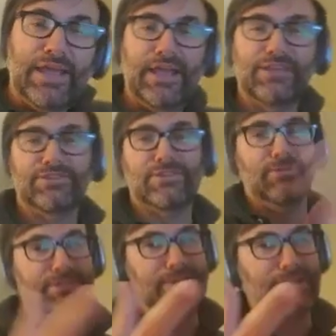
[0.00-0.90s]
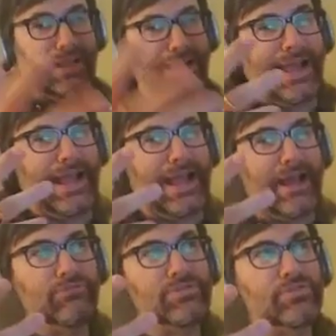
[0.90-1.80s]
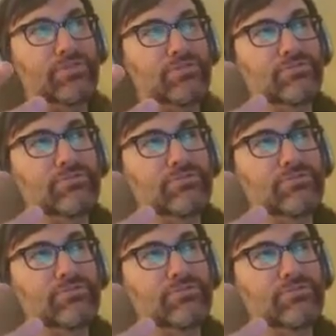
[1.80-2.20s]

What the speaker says: And so it's like how to